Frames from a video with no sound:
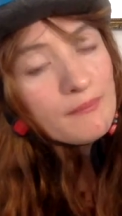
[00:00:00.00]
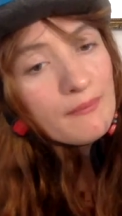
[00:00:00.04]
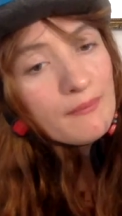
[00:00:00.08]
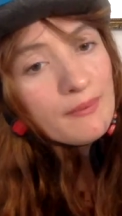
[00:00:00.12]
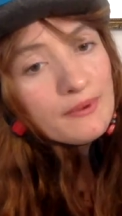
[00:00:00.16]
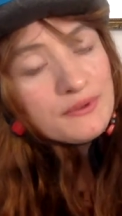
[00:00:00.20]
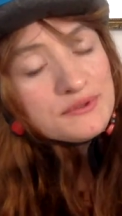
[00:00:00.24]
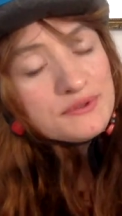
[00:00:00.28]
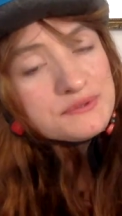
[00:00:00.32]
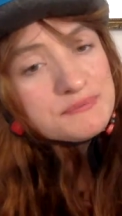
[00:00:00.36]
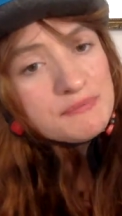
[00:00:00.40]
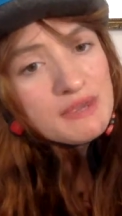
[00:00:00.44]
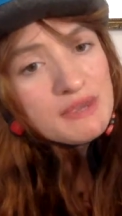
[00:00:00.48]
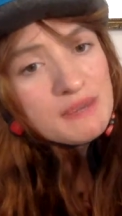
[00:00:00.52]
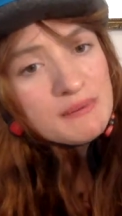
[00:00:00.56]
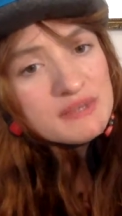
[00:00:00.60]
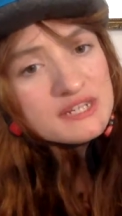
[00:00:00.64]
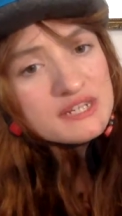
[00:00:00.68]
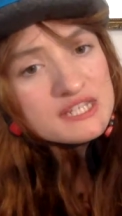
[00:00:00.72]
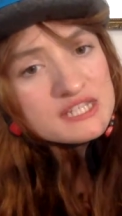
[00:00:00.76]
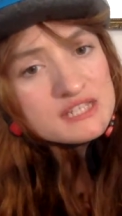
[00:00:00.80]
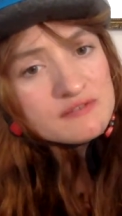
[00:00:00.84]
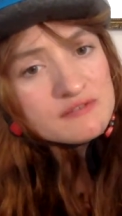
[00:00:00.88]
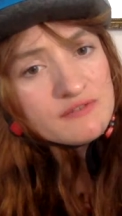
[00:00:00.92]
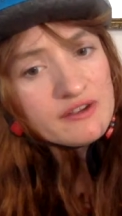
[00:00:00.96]
because maybe
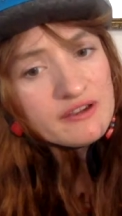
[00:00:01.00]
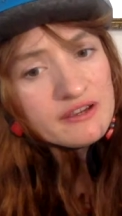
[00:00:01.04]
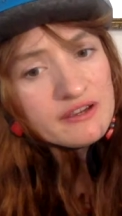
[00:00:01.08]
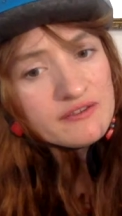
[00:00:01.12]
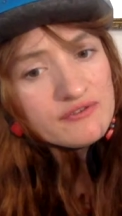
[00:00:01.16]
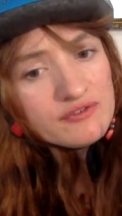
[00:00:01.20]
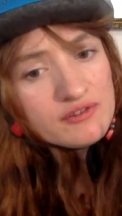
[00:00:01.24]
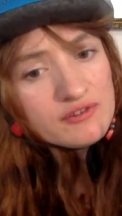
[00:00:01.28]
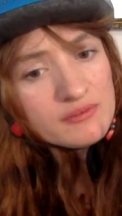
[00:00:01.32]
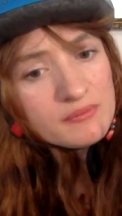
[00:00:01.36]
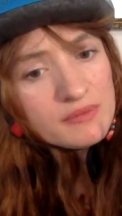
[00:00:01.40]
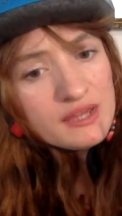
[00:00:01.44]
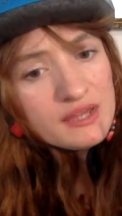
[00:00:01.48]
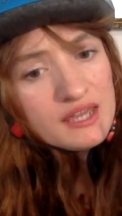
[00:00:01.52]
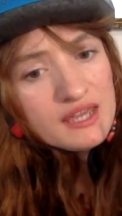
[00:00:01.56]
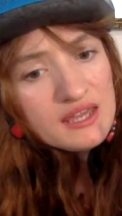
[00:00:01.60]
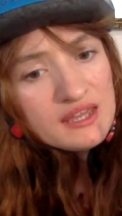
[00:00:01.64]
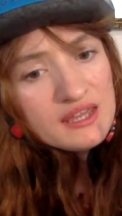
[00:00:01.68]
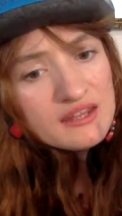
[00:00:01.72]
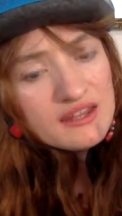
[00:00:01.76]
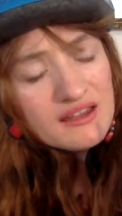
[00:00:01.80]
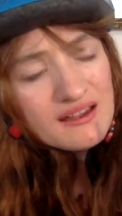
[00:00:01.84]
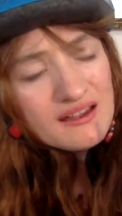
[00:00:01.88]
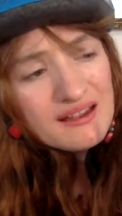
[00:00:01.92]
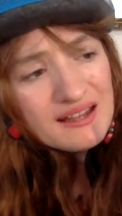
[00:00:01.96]
this is very from
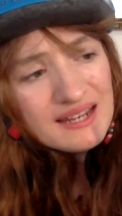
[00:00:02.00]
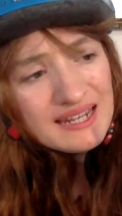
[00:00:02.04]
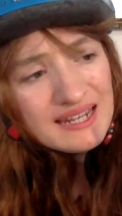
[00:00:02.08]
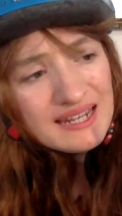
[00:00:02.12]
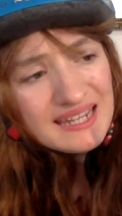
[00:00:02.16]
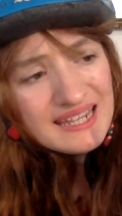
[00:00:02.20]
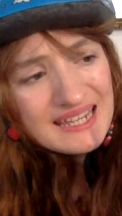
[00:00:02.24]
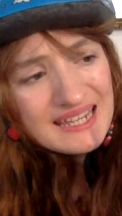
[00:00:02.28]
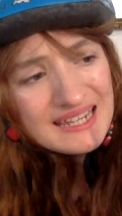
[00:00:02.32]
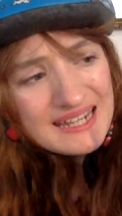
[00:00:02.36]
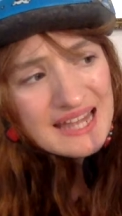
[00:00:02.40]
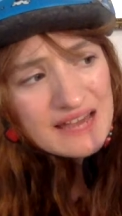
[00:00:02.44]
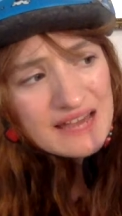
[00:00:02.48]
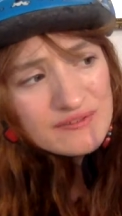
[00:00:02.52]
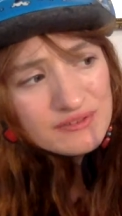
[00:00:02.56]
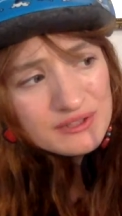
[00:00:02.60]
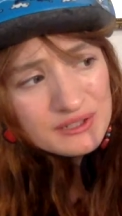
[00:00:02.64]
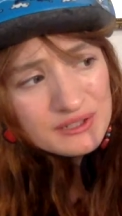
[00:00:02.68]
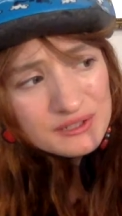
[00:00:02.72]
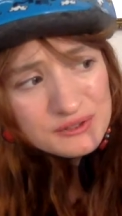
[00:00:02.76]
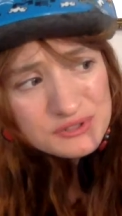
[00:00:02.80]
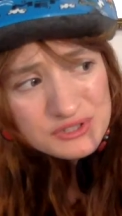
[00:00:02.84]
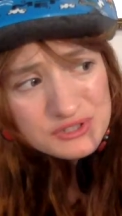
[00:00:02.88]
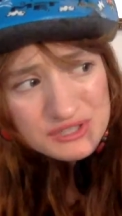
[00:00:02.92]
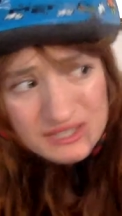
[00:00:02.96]
the early in
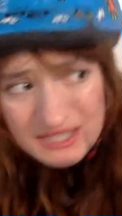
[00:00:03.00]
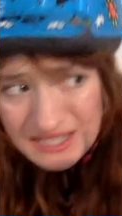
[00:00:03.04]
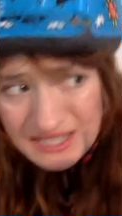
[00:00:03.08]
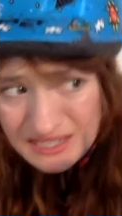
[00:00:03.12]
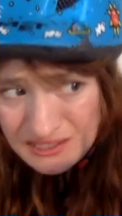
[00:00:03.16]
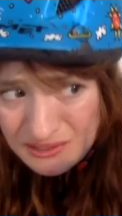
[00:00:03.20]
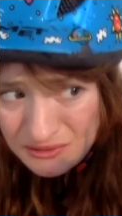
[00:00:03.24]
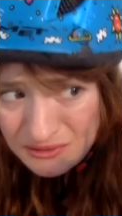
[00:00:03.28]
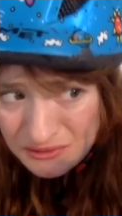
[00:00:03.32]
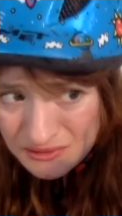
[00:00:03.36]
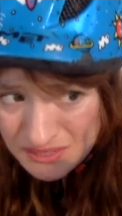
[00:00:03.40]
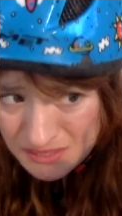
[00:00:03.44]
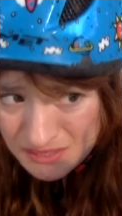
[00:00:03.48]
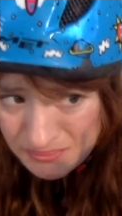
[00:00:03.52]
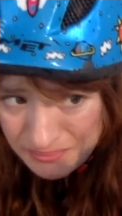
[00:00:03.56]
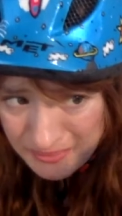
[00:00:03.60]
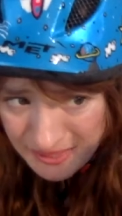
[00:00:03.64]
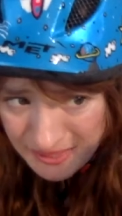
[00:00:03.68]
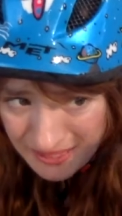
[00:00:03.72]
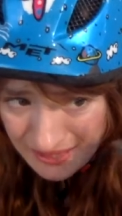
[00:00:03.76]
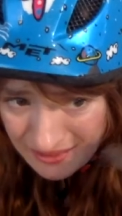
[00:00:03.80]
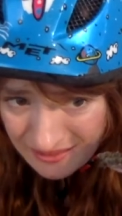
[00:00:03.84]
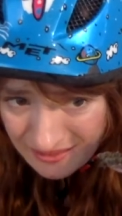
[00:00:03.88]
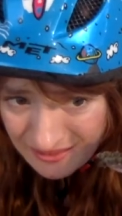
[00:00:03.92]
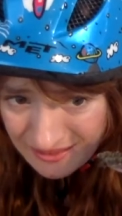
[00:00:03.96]
evolution. It looks a
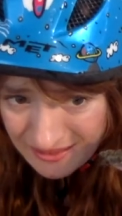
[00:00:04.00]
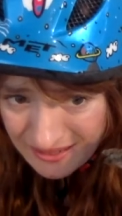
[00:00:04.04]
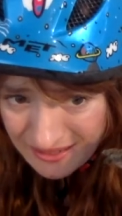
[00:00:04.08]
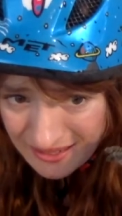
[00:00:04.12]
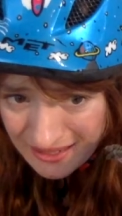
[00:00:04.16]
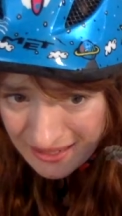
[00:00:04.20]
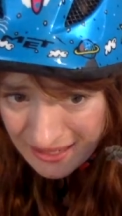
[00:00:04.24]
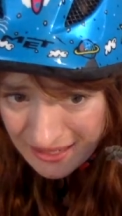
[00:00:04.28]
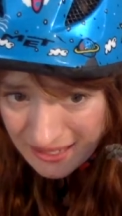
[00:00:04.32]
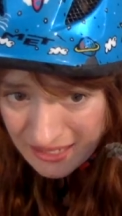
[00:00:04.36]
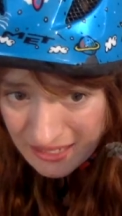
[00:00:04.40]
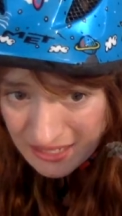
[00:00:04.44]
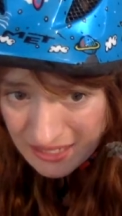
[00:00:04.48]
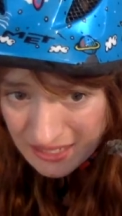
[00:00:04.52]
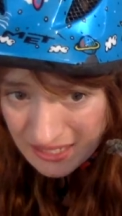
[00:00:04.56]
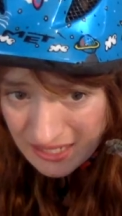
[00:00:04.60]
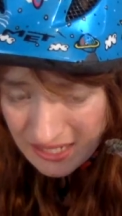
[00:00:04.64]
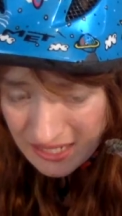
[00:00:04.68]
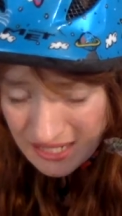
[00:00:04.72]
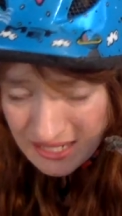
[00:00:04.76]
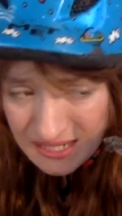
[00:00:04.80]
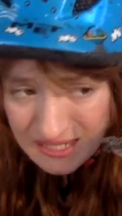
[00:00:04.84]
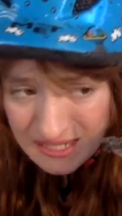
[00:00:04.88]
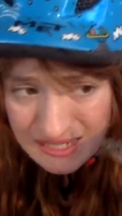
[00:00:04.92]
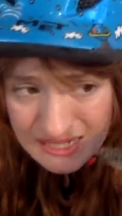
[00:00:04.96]
bit like it
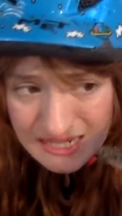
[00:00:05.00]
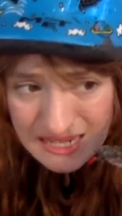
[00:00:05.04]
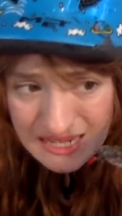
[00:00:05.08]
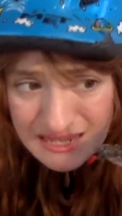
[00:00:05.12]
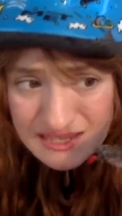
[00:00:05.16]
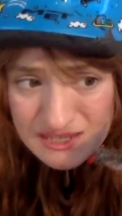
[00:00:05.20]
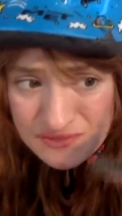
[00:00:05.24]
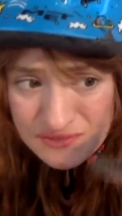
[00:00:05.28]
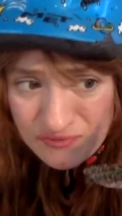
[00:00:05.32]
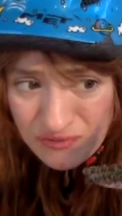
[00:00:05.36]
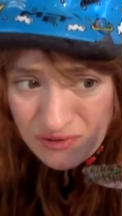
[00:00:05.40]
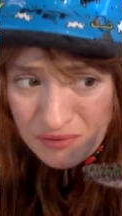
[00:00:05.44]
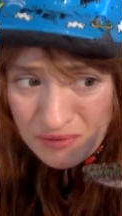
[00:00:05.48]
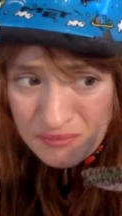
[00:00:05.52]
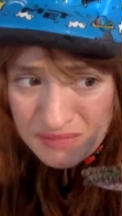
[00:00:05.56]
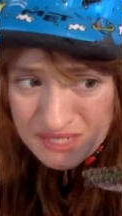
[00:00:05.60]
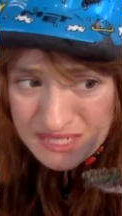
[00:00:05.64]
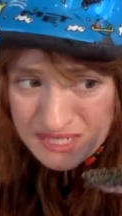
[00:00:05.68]
is from a